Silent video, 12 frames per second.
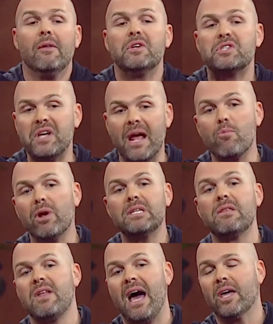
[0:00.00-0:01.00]
the same
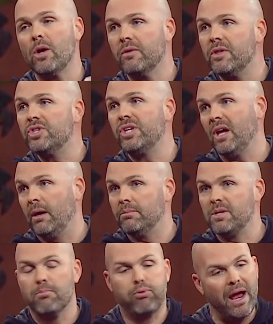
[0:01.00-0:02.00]
reason that i go to the gym
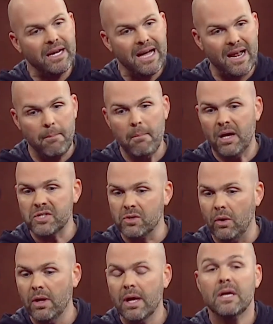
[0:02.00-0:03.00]
to break down a
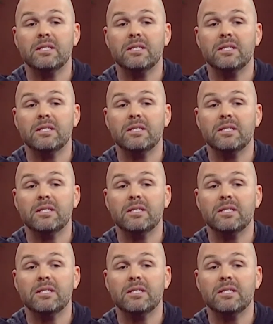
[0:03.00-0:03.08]
muscle